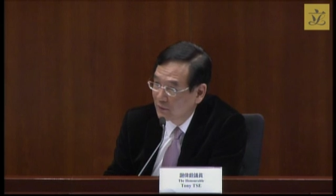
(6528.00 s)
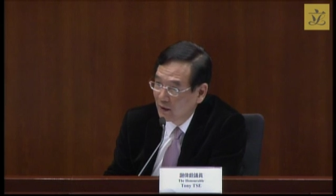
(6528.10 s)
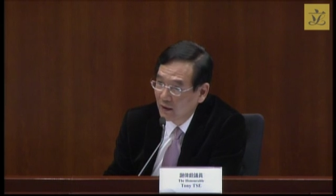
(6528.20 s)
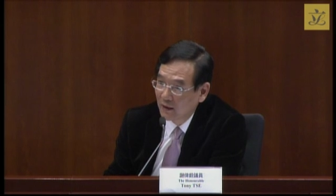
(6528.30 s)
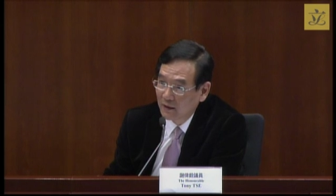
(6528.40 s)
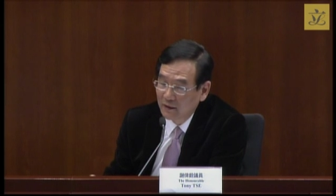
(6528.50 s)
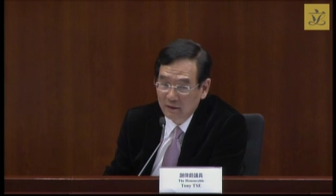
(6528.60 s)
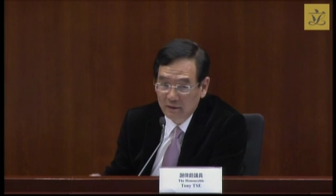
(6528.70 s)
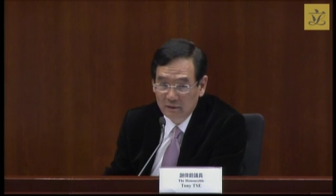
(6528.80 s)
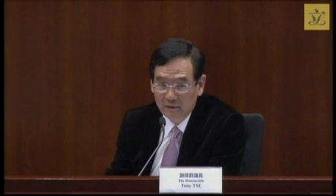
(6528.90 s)

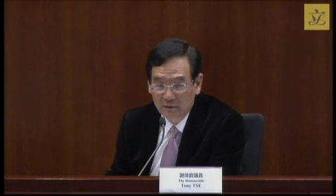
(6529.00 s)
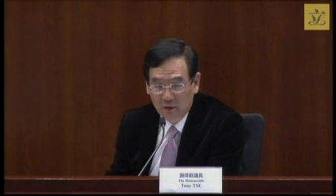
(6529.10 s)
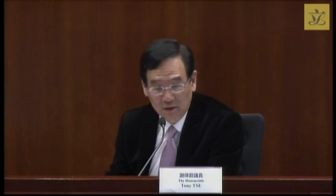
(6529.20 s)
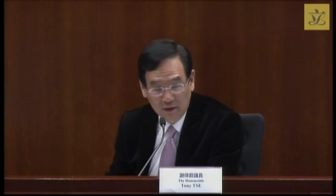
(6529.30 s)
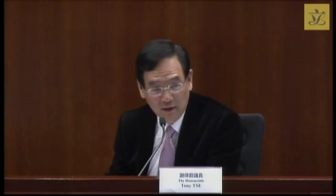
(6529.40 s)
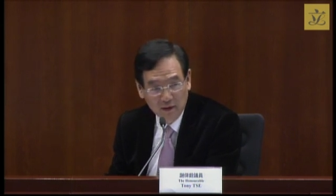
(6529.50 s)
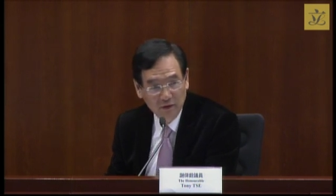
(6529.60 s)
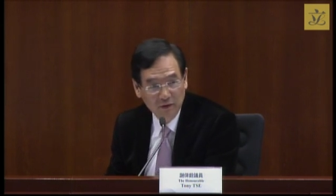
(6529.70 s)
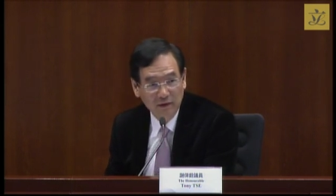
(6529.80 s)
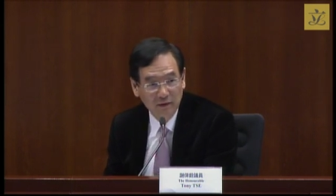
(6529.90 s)
inviting them to attend